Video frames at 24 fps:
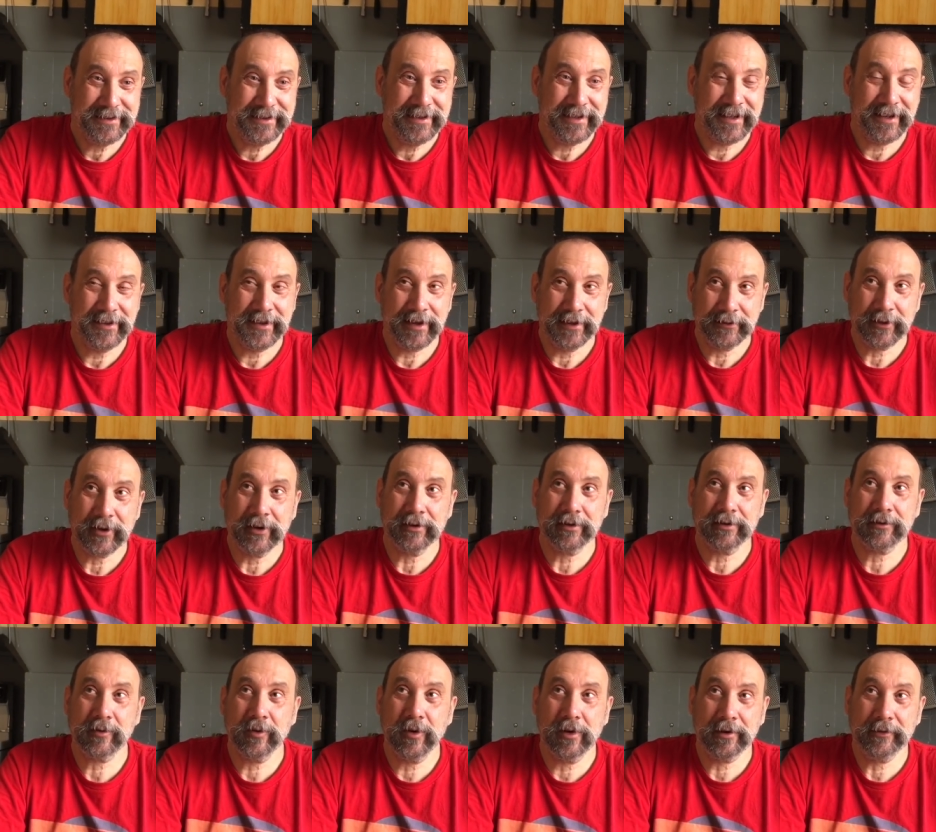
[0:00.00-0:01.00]
You know, they've
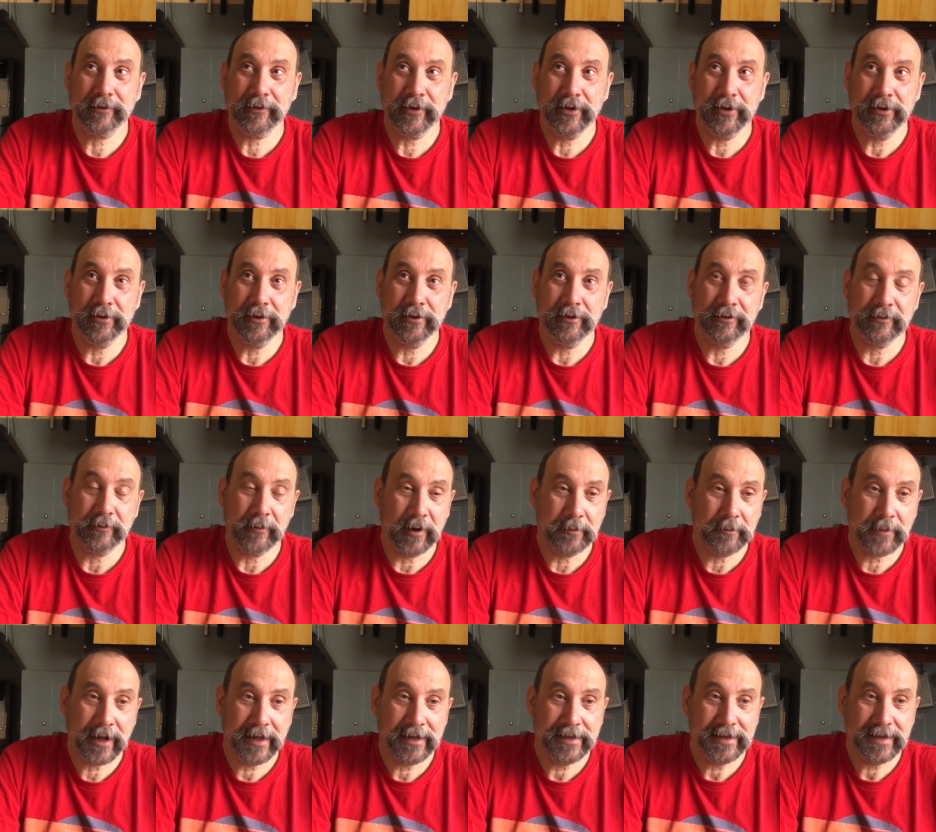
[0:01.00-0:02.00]
got quite a few of my
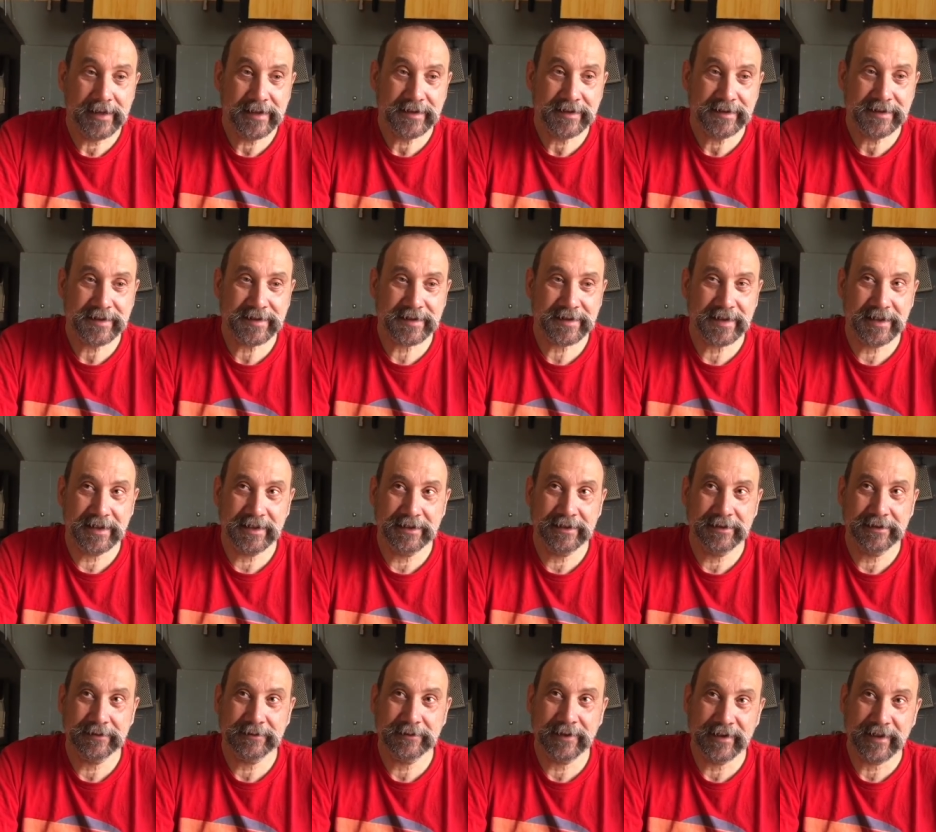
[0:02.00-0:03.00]
paintings. So
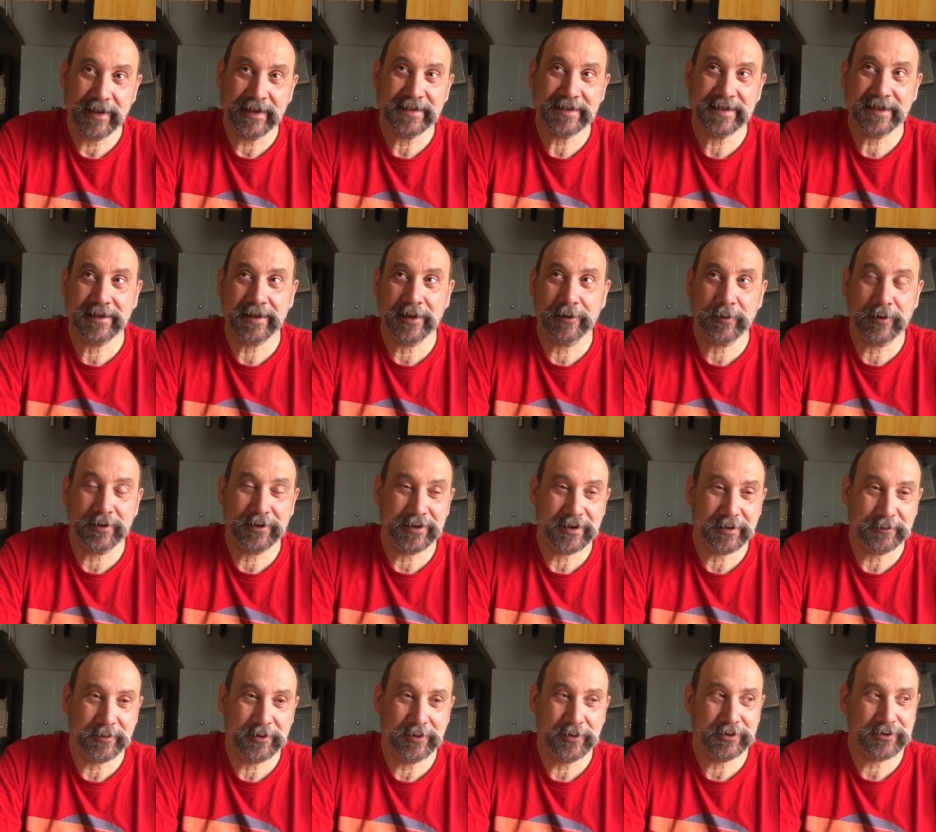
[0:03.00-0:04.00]
when they said they wanted
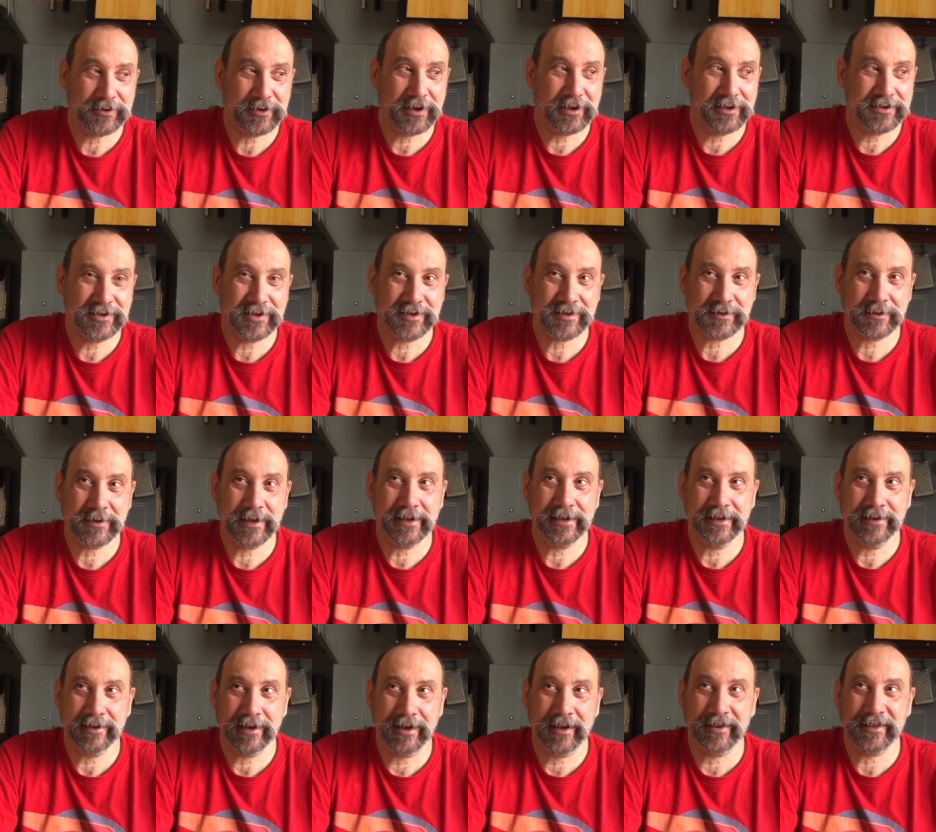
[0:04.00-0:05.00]
a portrait, I just went,
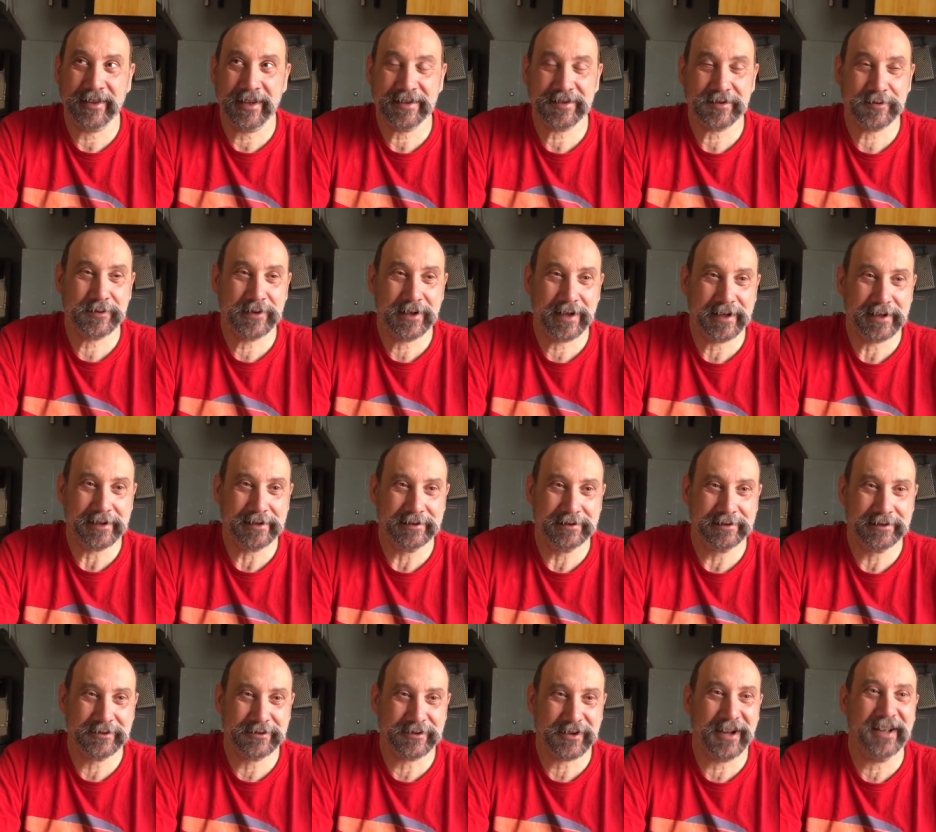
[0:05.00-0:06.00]
oh, that's really
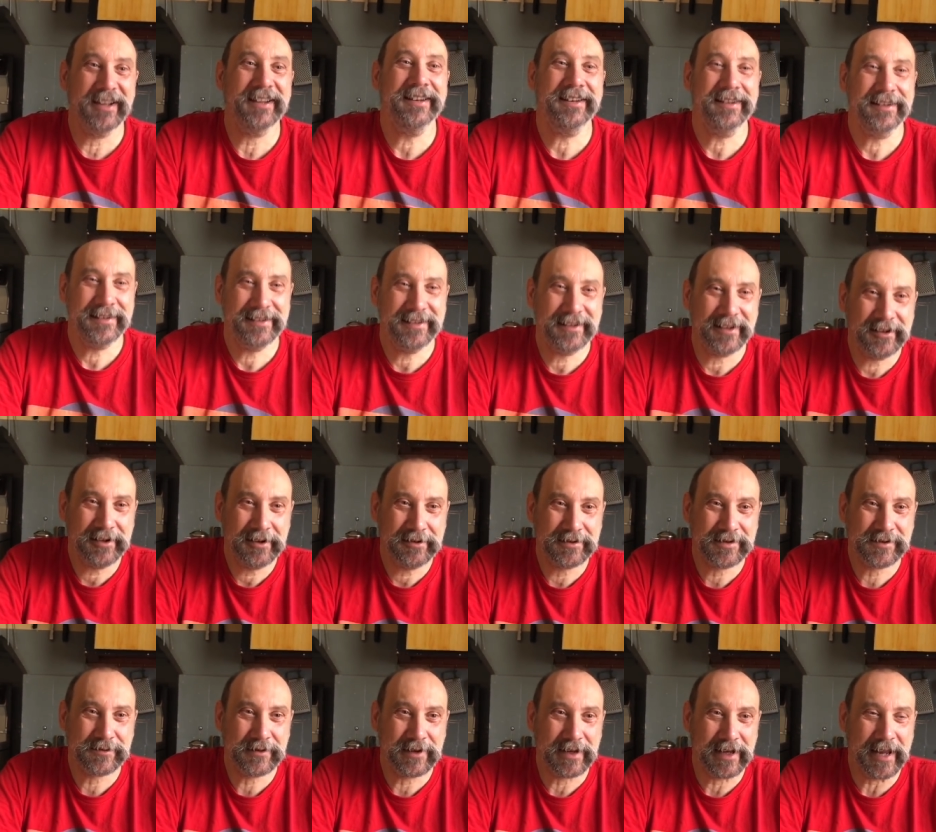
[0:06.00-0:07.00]
great. You know, I
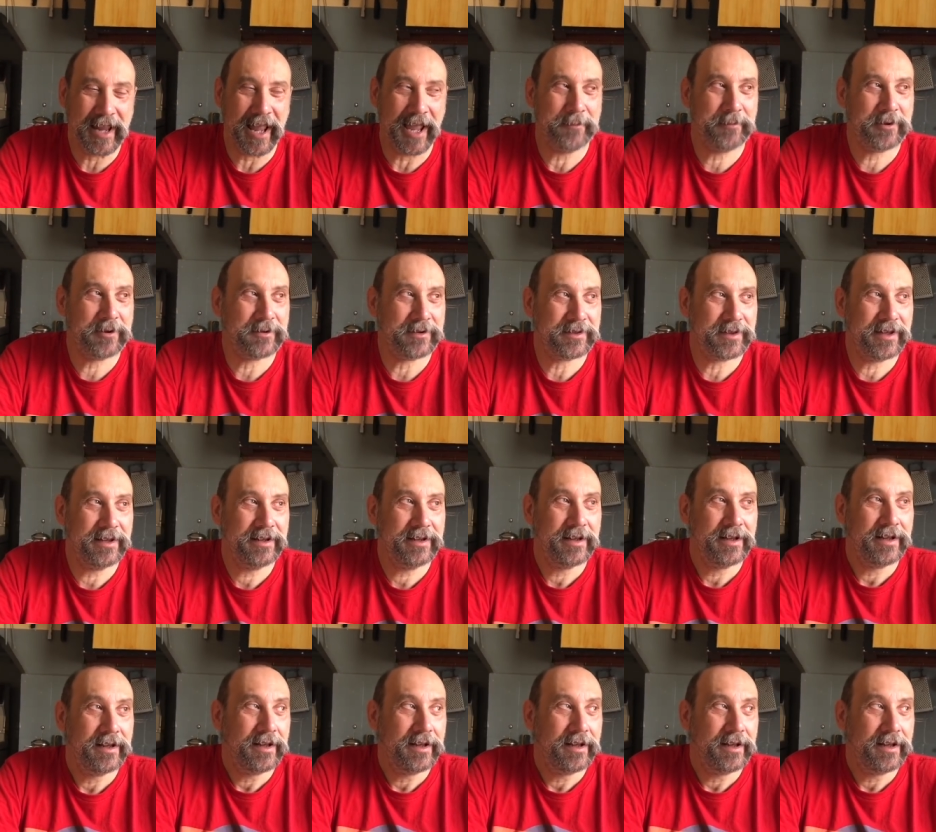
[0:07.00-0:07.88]
was really happy with that.